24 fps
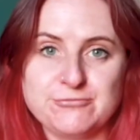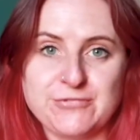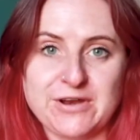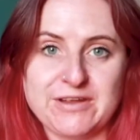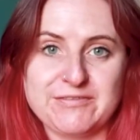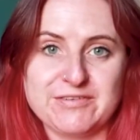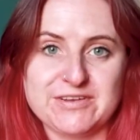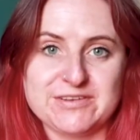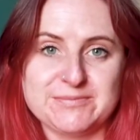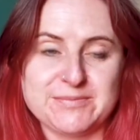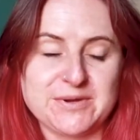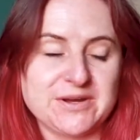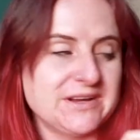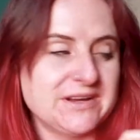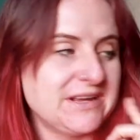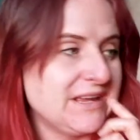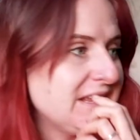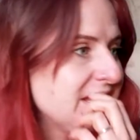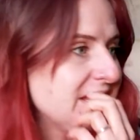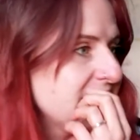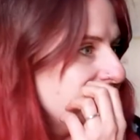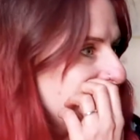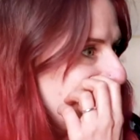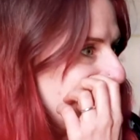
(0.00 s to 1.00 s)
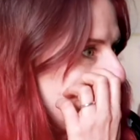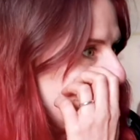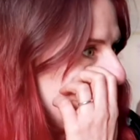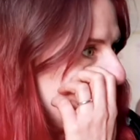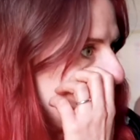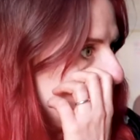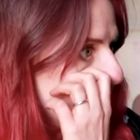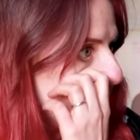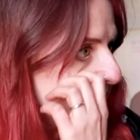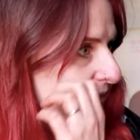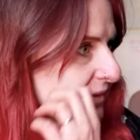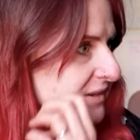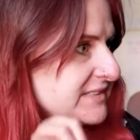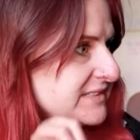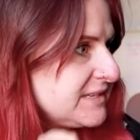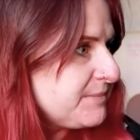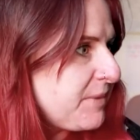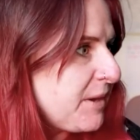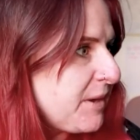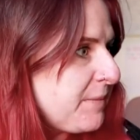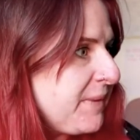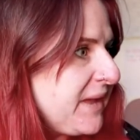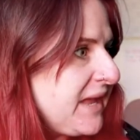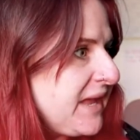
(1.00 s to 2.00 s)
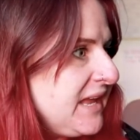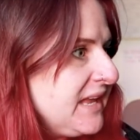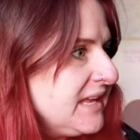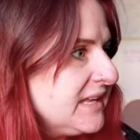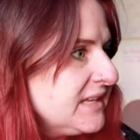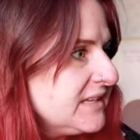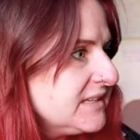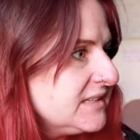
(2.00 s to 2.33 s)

Raven barking. What is it, puppy?